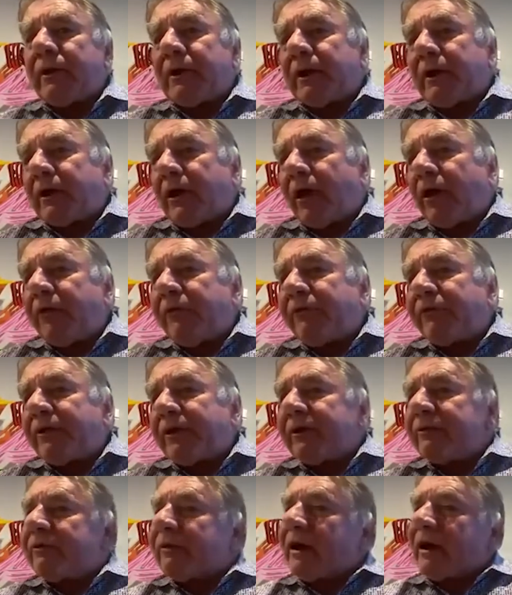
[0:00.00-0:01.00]

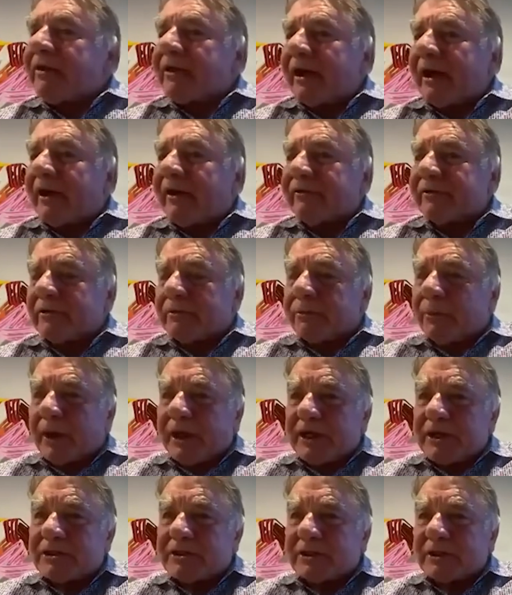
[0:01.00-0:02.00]
over 1,000
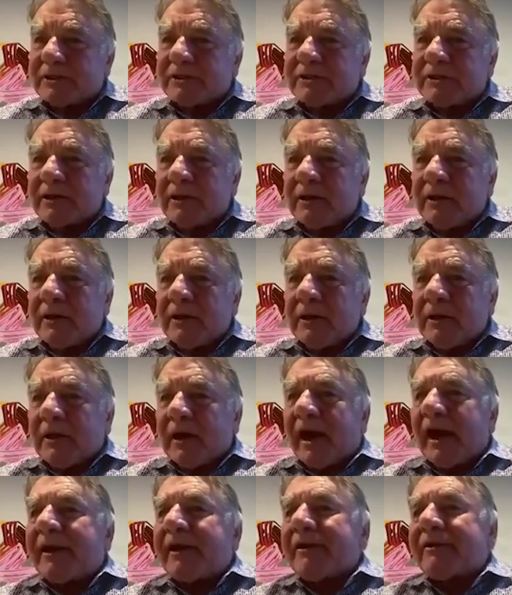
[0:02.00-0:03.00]
patients,
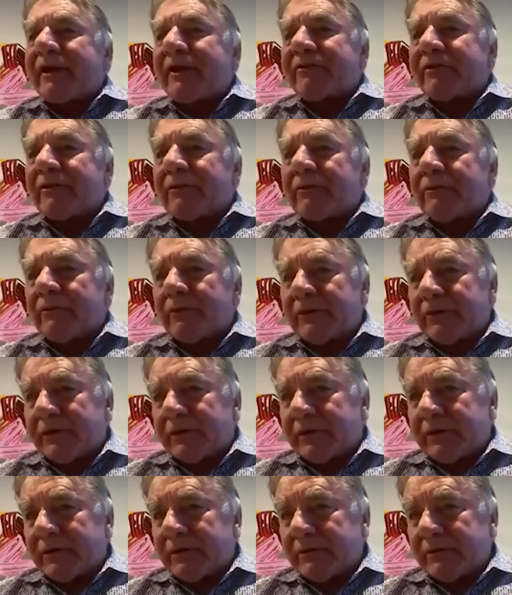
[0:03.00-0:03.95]
and it doesn't work.